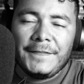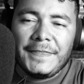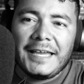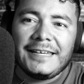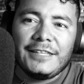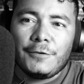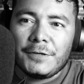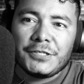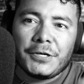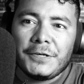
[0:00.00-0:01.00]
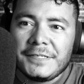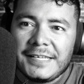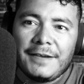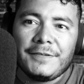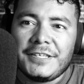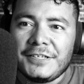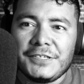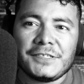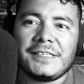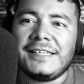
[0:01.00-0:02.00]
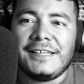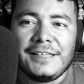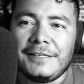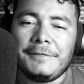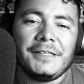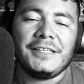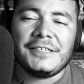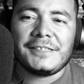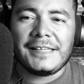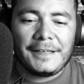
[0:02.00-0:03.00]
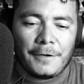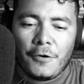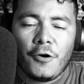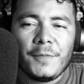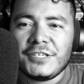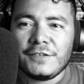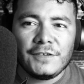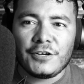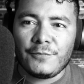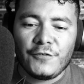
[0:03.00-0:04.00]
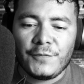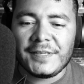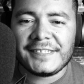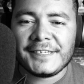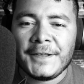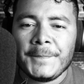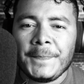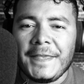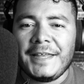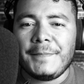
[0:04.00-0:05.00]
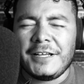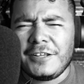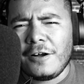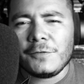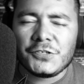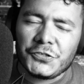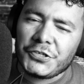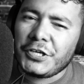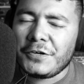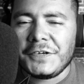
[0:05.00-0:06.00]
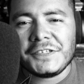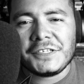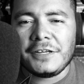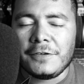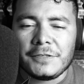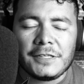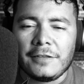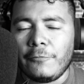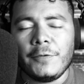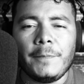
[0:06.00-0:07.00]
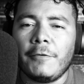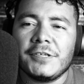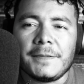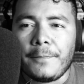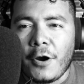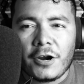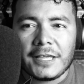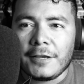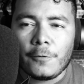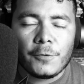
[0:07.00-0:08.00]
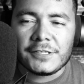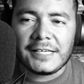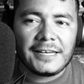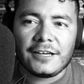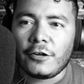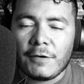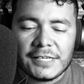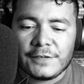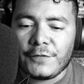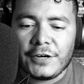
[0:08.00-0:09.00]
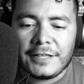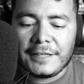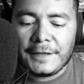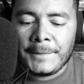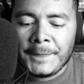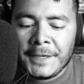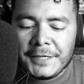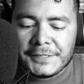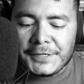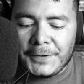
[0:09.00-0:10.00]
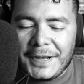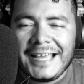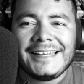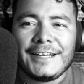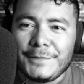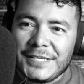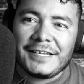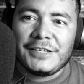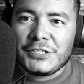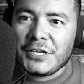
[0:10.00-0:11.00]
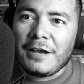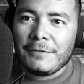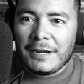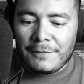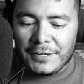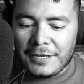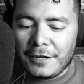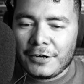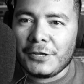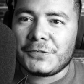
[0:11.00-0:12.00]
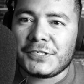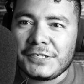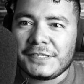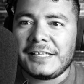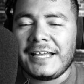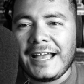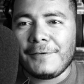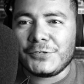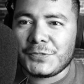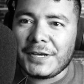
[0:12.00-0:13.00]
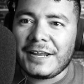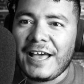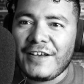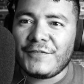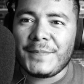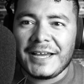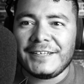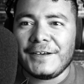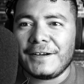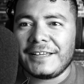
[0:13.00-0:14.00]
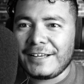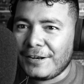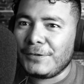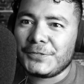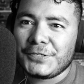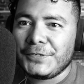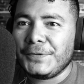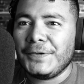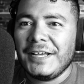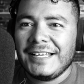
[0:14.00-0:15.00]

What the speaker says: 90-degree turns and everything. Just it does like a whole bunch of little movements. And my dog was just curious, and, you know, but wasn't barking or wasn't getting aggressive or anything. So I ended up taking a shot whenever it got close, because the guy was trying to have my dog get close to